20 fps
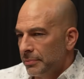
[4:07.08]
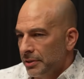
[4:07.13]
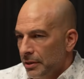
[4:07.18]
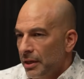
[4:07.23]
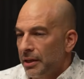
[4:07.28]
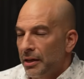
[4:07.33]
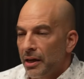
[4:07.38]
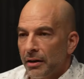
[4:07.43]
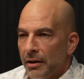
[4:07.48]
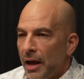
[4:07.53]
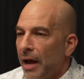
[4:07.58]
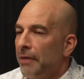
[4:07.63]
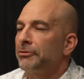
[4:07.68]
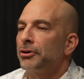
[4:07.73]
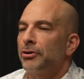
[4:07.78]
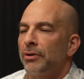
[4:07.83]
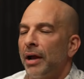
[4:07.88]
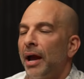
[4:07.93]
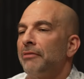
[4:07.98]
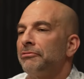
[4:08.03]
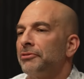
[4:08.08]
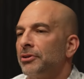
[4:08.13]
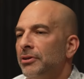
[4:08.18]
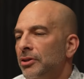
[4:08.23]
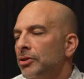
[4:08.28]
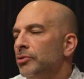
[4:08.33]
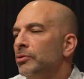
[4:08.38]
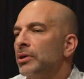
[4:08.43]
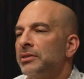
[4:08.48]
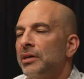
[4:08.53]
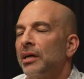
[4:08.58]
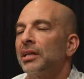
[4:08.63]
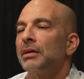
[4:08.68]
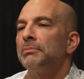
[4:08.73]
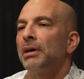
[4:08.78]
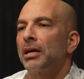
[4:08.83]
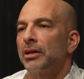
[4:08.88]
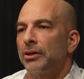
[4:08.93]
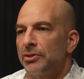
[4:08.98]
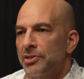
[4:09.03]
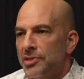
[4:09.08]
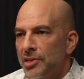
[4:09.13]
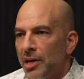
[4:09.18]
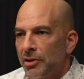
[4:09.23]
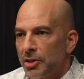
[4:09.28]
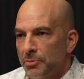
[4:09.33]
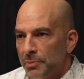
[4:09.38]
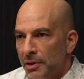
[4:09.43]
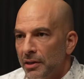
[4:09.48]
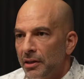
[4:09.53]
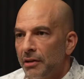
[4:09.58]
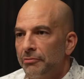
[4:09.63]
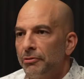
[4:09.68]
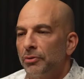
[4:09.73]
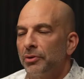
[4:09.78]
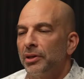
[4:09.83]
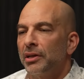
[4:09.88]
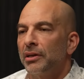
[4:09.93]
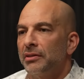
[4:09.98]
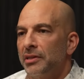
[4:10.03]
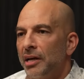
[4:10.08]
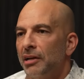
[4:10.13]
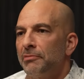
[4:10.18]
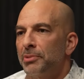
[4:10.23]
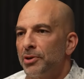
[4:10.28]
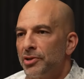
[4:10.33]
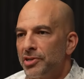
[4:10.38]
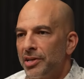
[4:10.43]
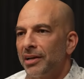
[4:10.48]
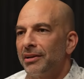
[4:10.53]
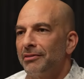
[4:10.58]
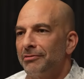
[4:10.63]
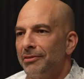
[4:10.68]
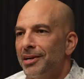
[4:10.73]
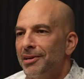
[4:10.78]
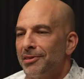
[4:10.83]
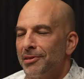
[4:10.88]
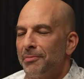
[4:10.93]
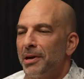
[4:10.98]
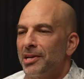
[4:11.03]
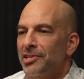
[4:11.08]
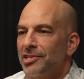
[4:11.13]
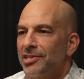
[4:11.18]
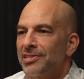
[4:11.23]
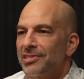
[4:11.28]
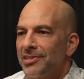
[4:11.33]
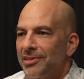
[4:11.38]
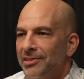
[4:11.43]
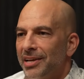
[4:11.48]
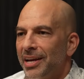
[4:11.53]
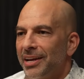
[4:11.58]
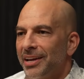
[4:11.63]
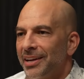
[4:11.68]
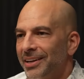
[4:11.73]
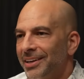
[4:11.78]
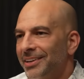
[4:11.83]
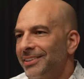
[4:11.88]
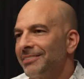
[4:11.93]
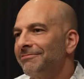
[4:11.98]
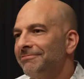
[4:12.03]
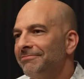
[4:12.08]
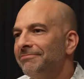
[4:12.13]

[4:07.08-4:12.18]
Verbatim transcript: Again, after after you can tell I'm not a good salesman if only ten percent of the patients are taking it.